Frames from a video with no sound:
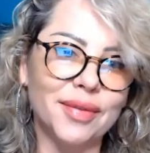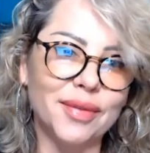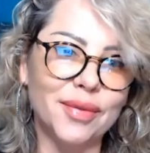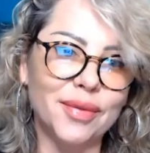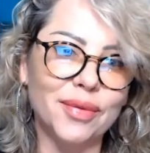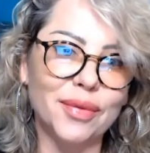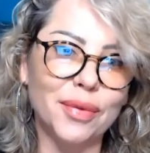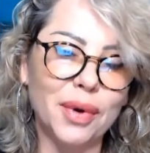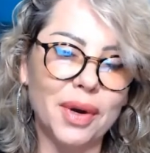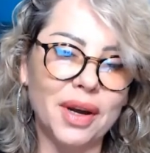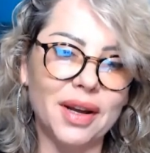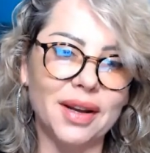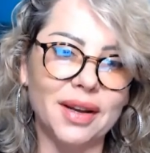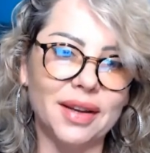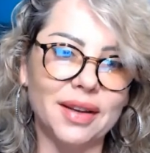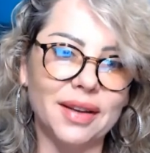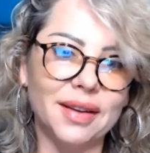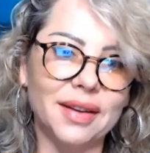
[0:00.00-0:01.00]

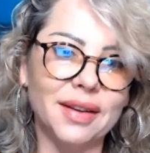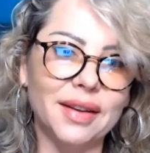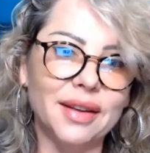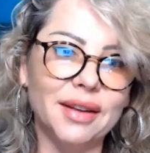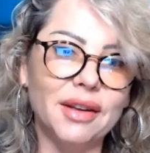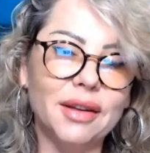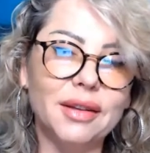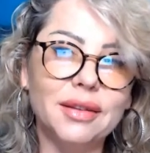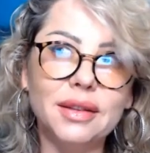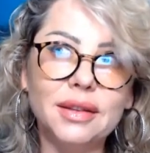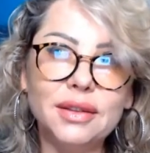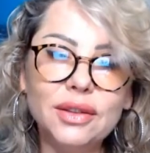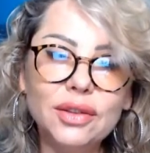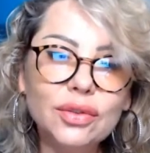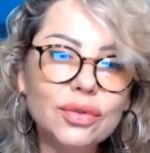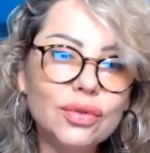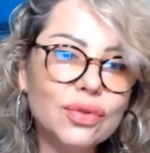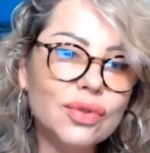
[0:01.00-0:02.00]
Why? They
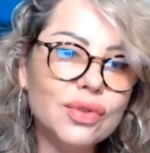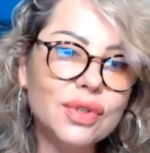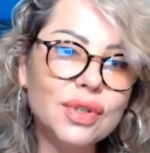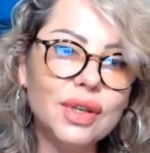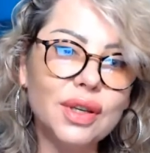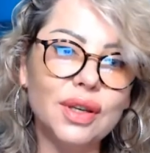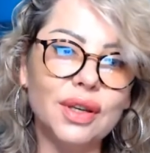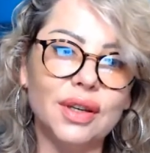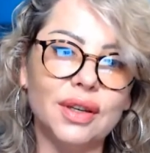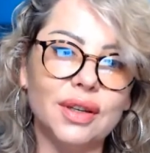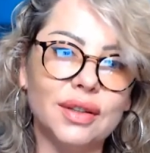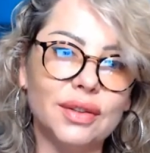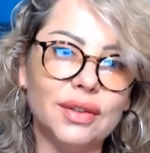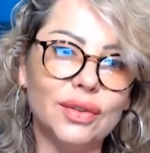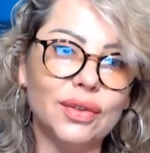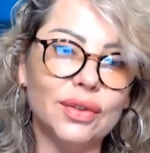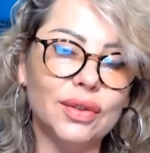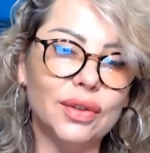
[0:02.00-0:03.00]
need to see
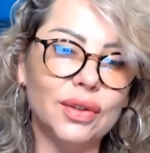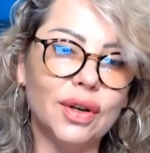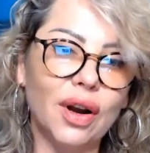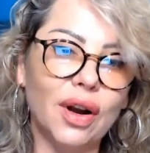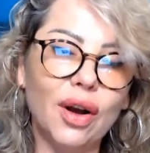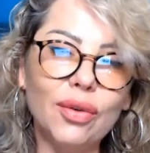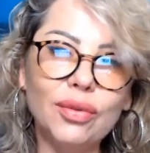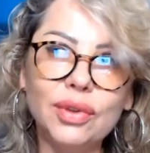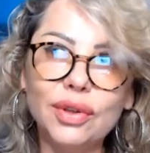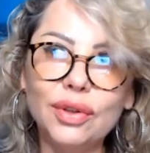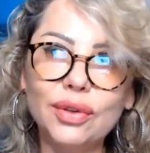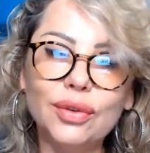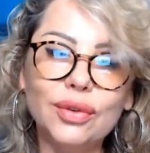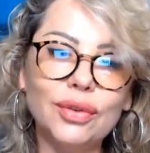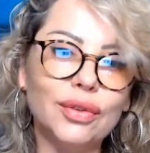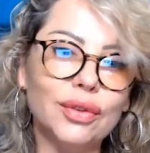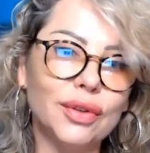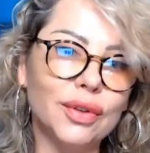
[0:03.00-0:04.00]
it, how they
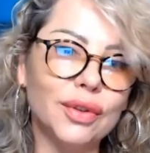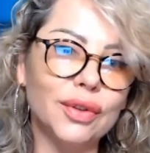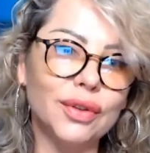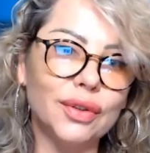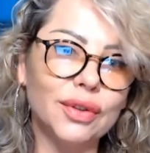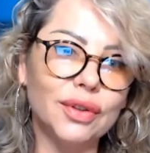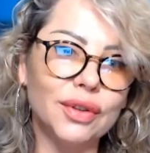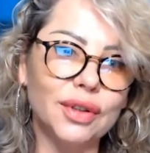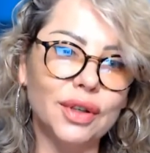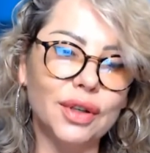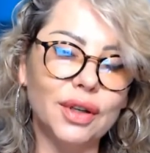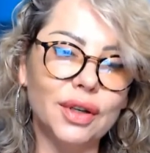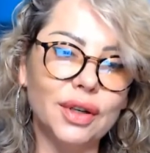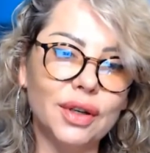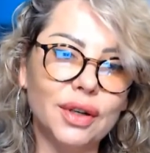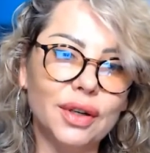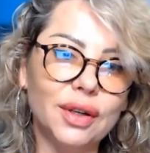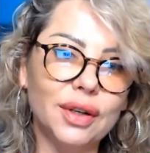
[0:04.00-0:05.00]
look,
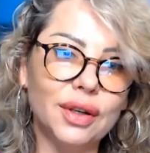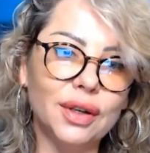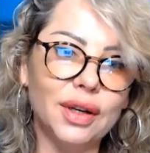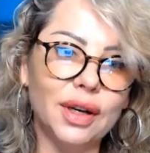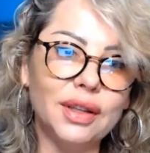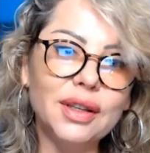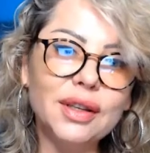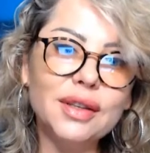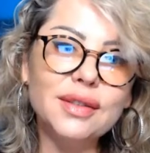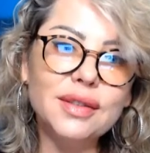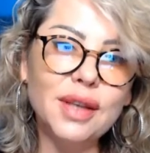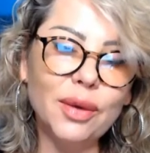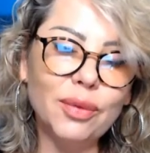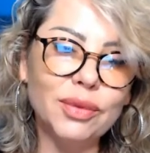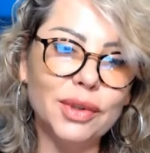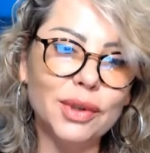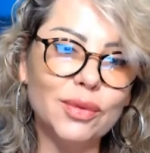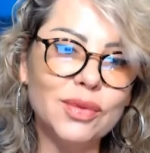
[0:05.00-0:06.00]
and
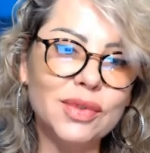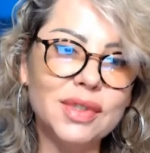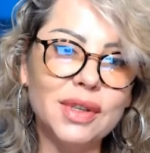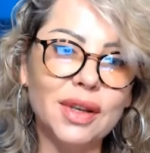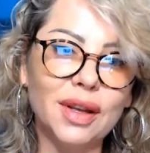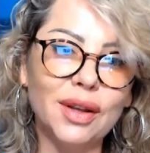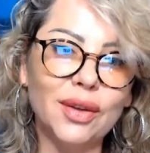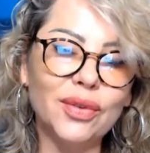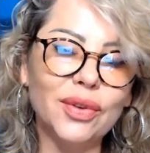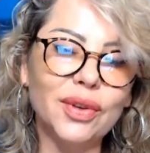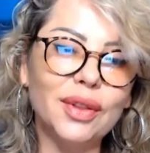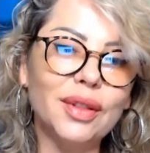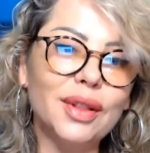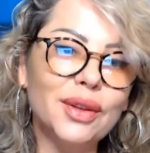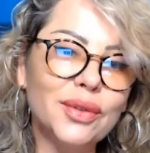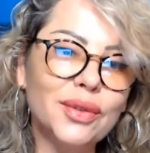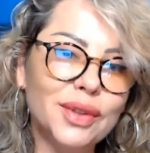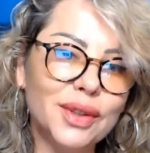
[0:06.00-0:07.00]
accept themselves and
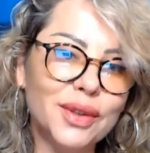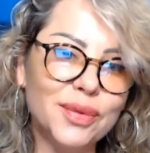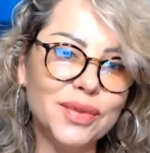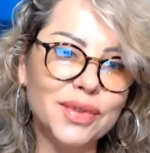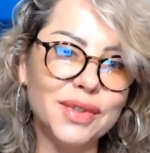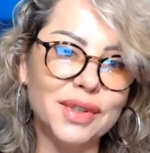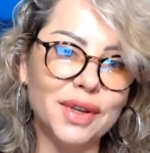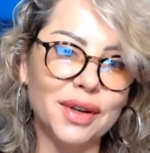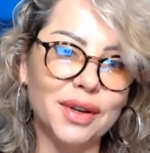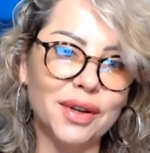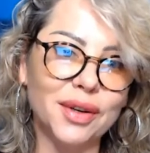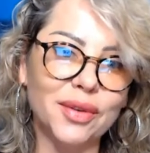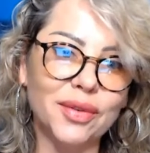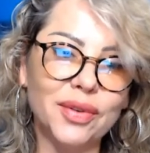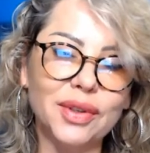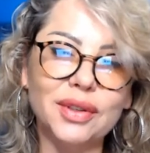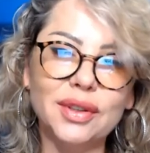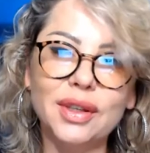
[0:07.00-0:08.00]
love themselves.
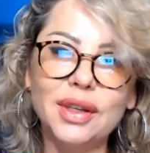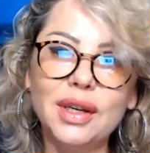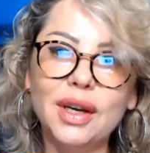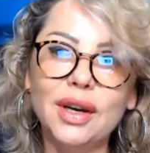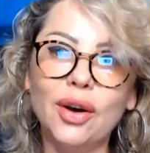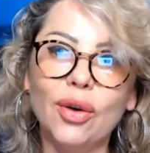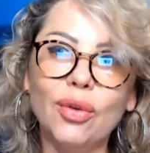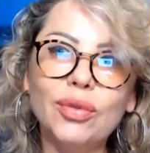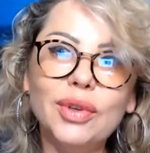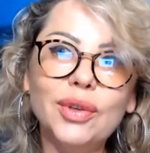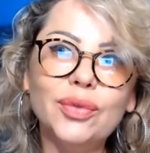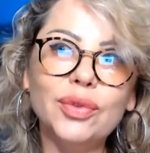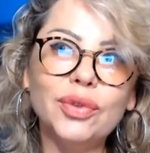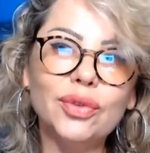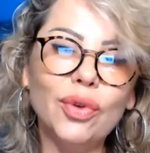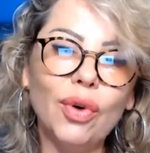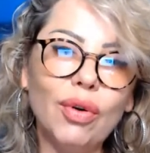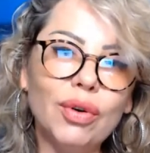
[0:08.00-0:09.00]
And only
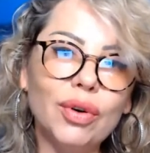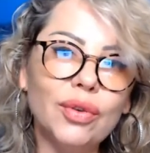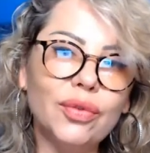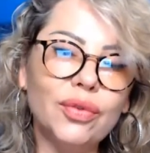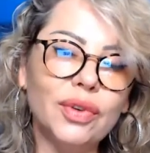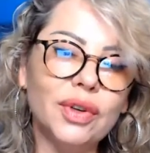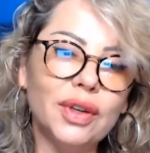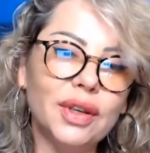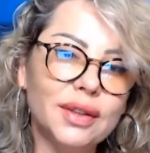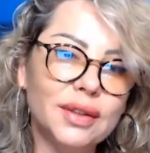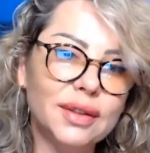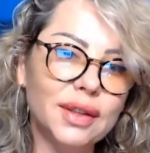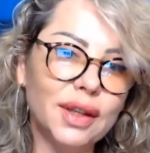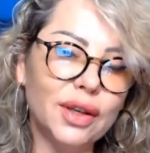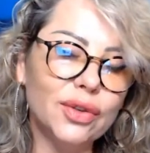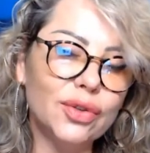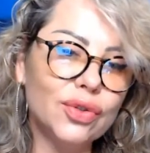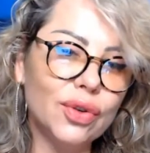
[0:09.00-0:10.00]
photographer can
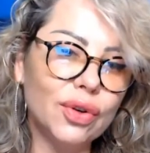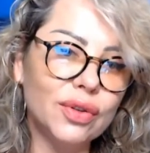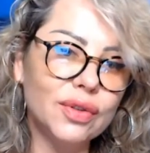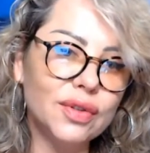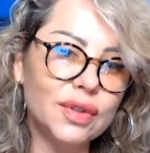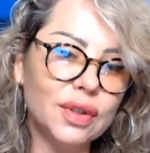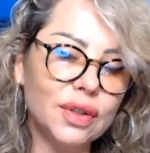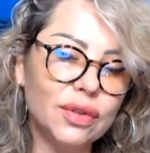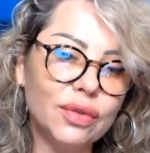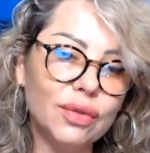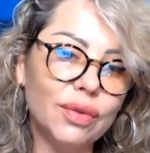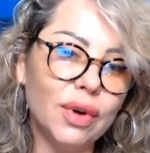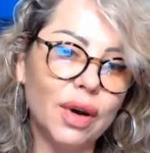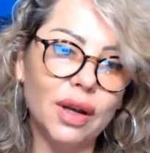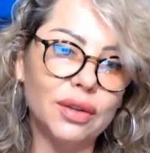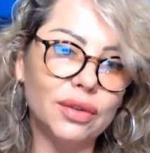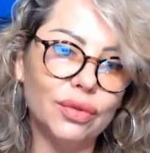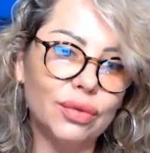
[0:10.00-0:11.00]
take shots that you
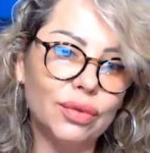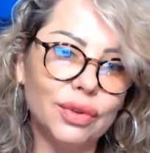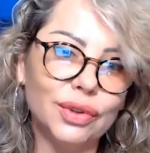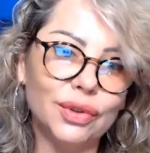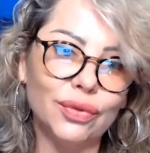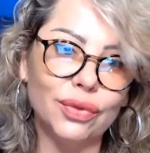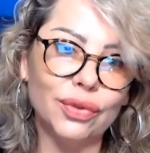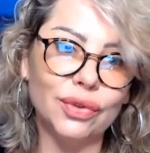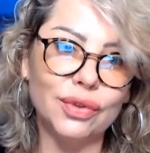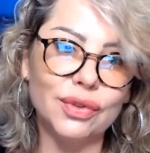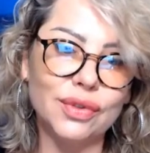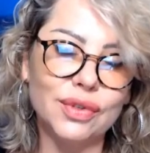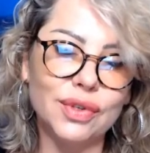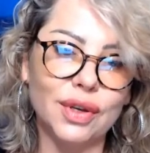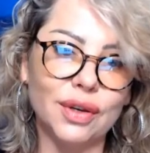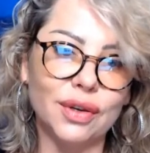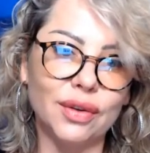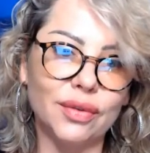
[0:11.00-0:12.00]
can't do it for
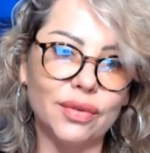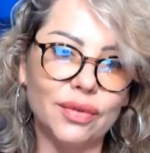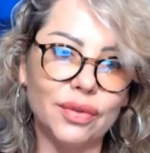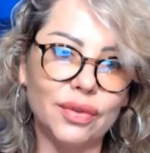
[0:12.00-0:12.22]
yourself.